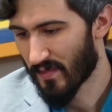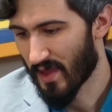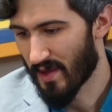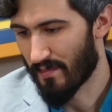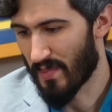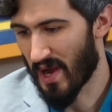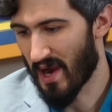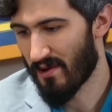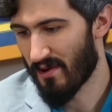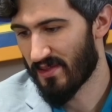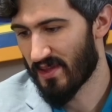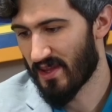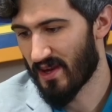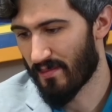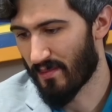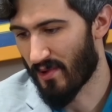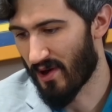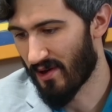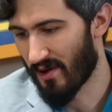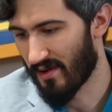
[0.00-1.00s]
Byrat then
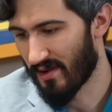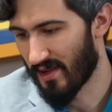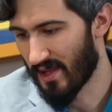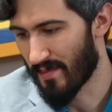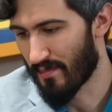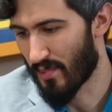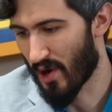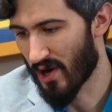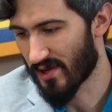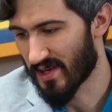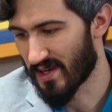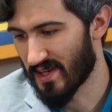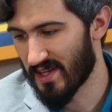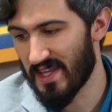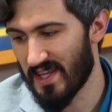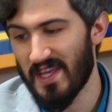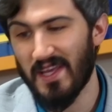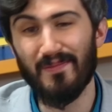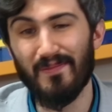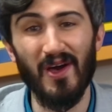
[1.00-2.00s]
embar embarked on an
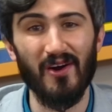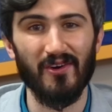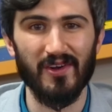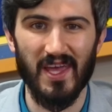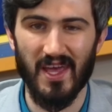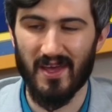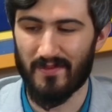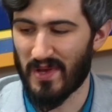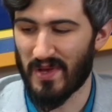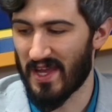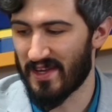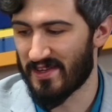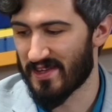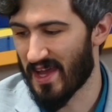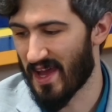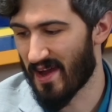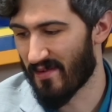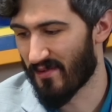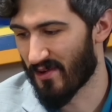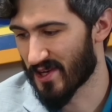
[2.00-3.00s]
email campaign to
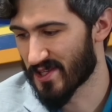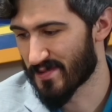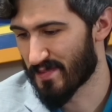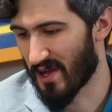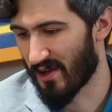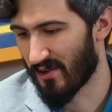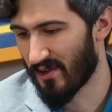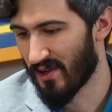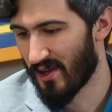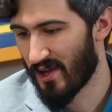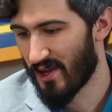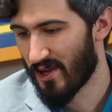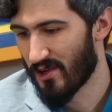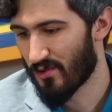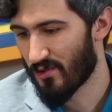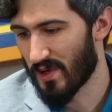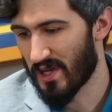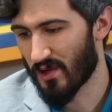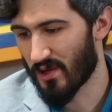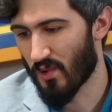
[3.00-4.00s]
have her expelled,
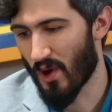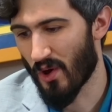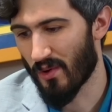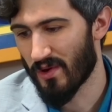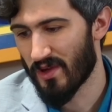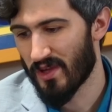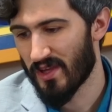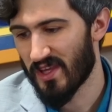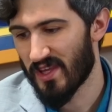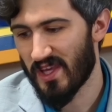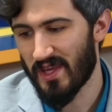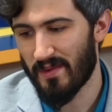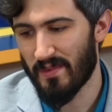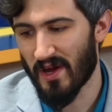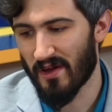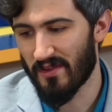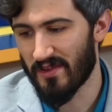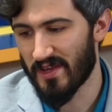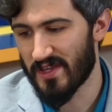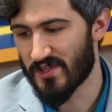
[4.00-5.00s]
tweeting, quote,
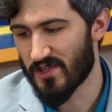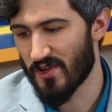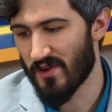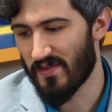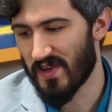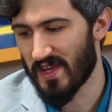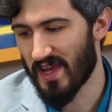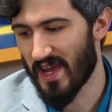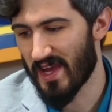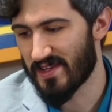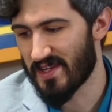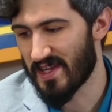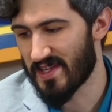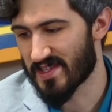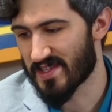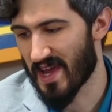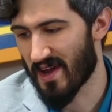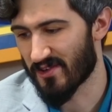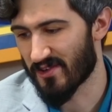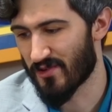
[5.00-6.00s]
email these UVA
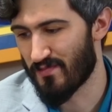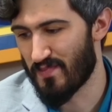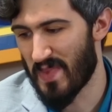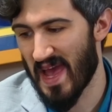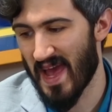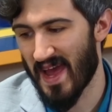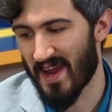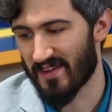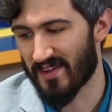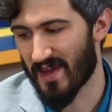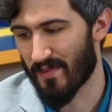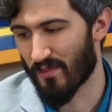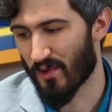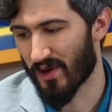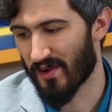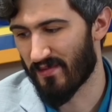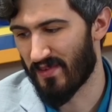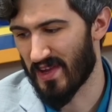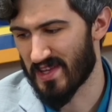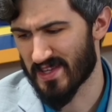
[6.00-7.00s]
deans now demand that
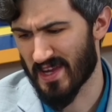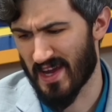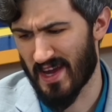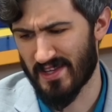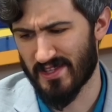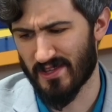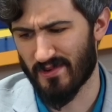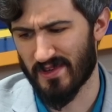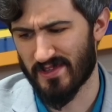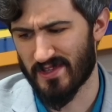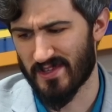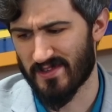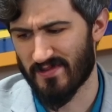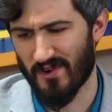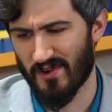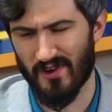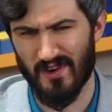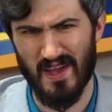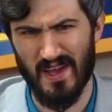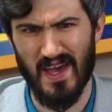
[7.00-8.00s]
Morgan face consequences for
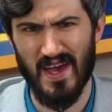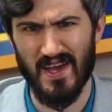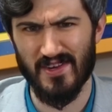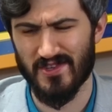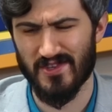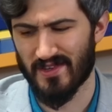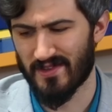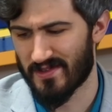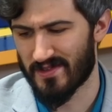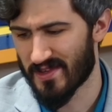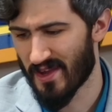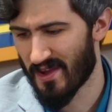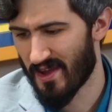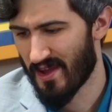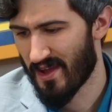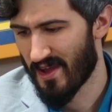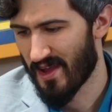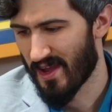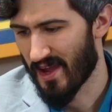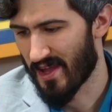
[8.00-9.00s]
her actions
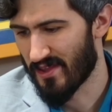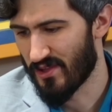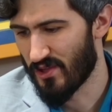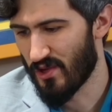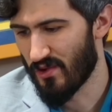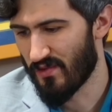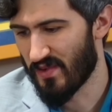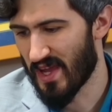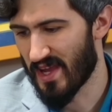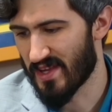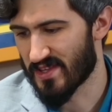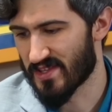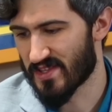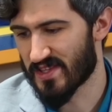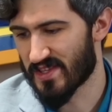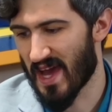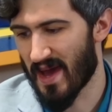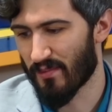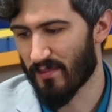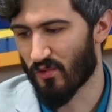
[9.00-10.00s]
and the UVA
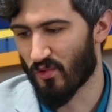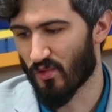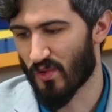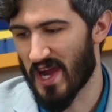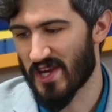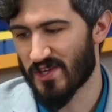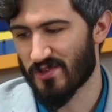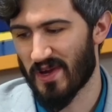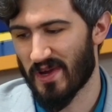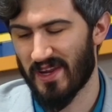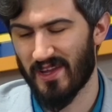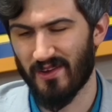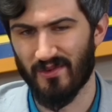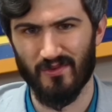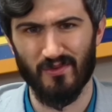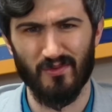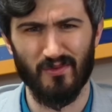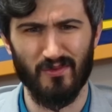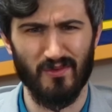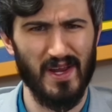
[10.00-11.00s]
stop graduating
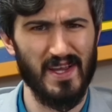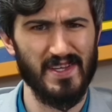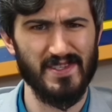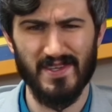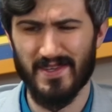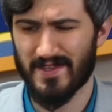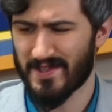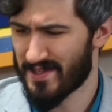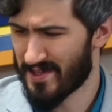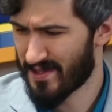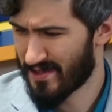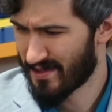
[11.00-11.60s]
racist?